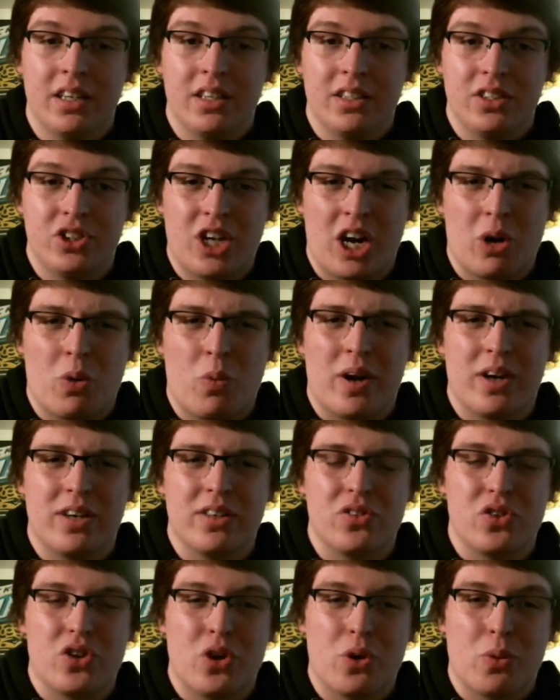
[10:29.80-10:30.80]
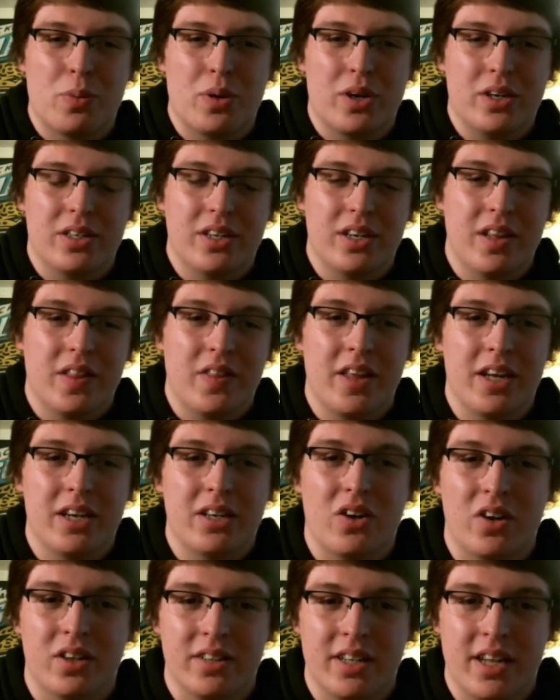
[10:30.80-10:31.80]
Jaguars yearbook
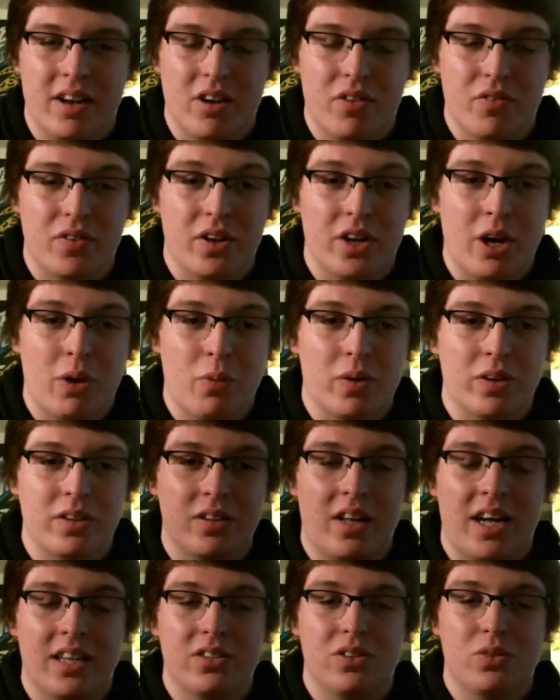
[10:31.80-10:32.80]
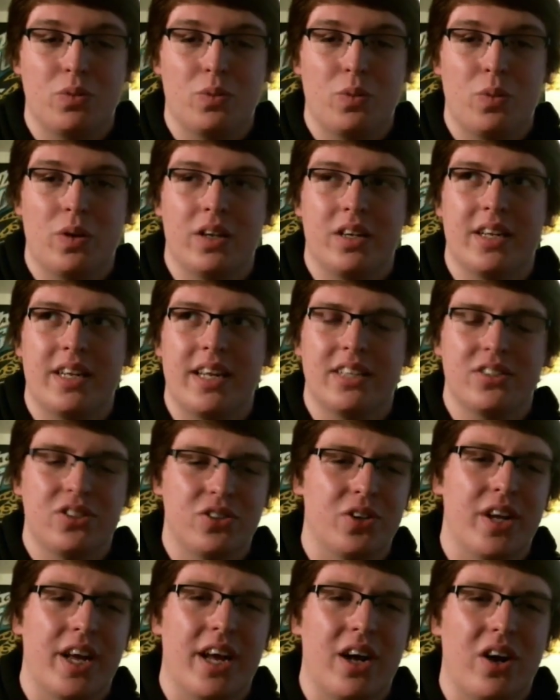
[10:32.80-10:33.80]
thing on the NFL Network
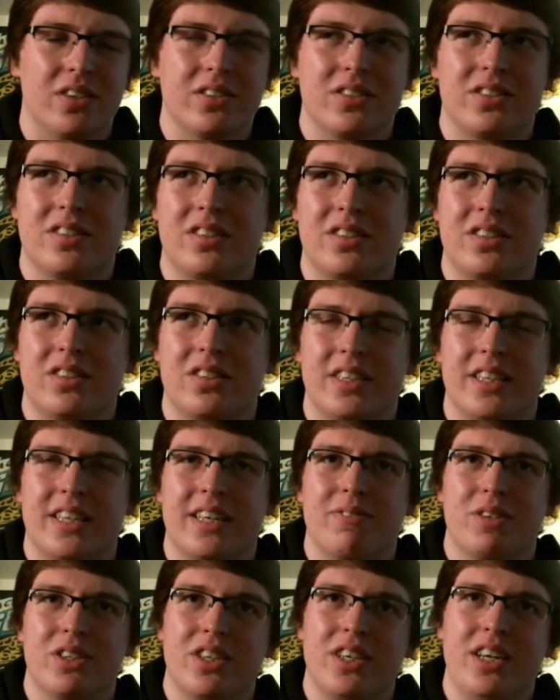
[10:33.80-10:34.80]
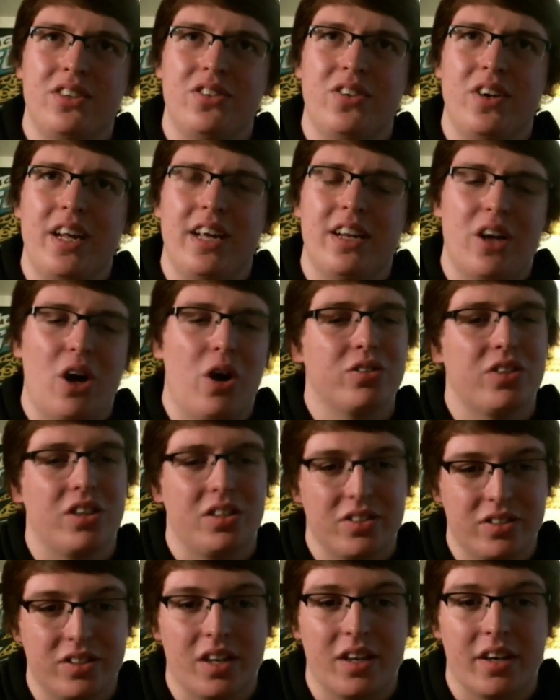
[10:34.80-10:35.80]
yesterday. Was it yesterday? No, it was
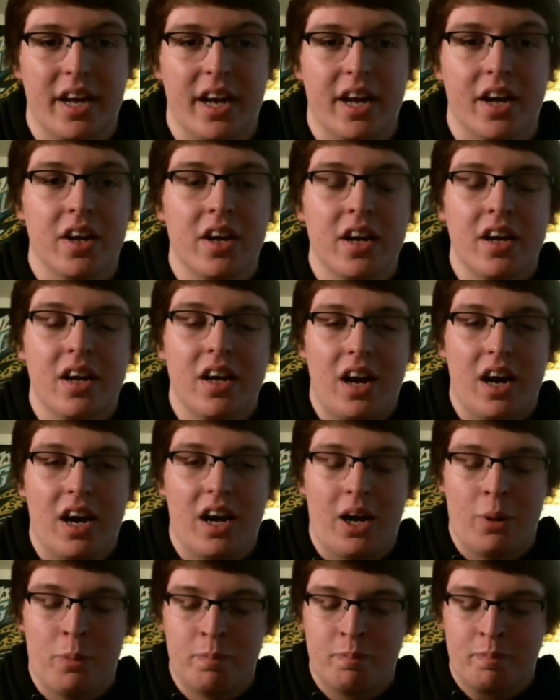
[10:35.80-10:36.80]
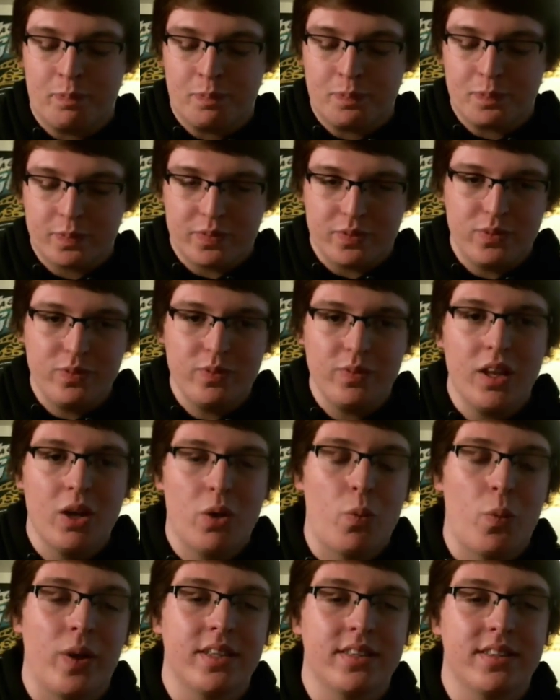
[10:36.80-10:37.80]
on Sunday.
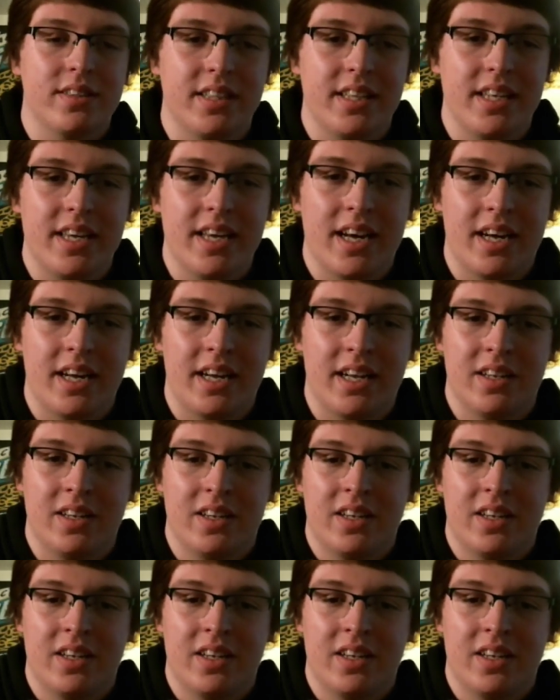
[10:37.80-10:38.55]
When the...